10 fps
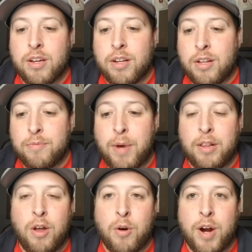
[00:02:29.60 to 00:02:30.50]
my
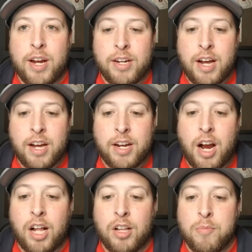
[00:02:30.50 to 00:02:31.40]
lower end guy,
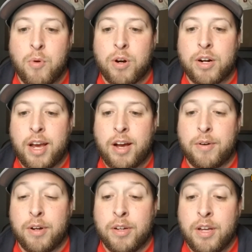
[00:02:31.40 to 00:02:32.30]
Collin
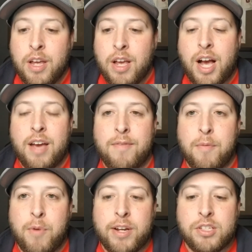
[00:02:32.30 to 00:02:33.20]
Morico. I have him
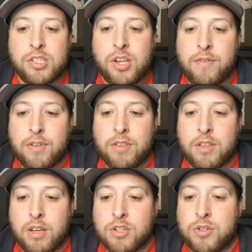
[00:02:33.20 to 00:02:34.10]
ranked
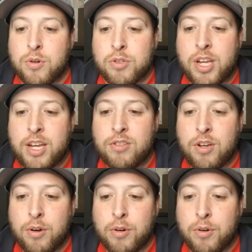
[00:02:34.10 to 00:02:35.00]
7th strokes gained
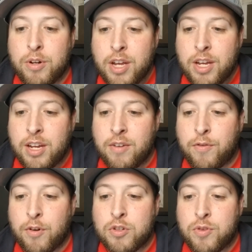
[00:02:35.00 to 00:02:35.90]
total in
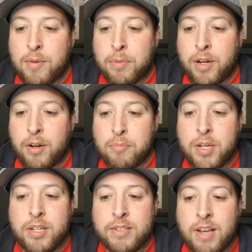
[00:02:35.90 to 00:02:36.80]
first round play on
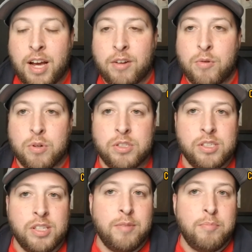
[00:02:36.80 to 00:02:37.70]
Pete Dye
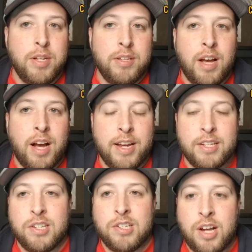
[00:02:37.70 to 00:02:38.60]
courses. And Pete Dye has
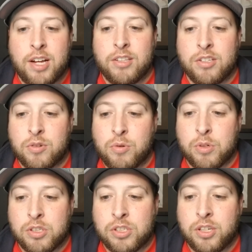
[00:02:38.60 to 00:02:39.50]
designed this
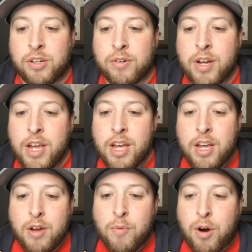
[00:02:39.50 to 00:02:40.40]
course. So
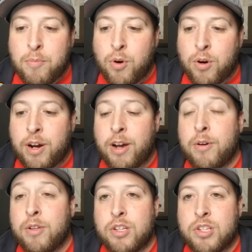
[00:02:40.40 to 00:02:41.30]
while
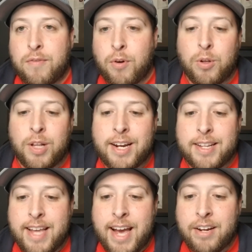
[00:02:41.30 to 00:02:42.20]
Morico doesn't have a whole lot of
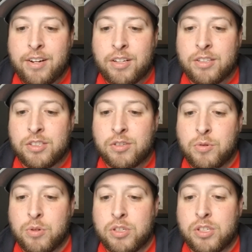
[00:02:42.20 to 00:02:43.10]
data on this
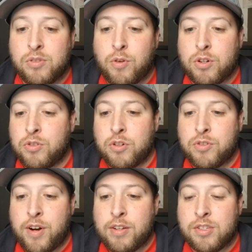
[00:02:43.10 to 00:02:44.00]
course as far as first
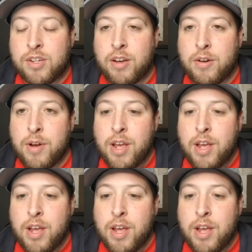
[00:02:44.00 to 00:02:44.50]
rounds go,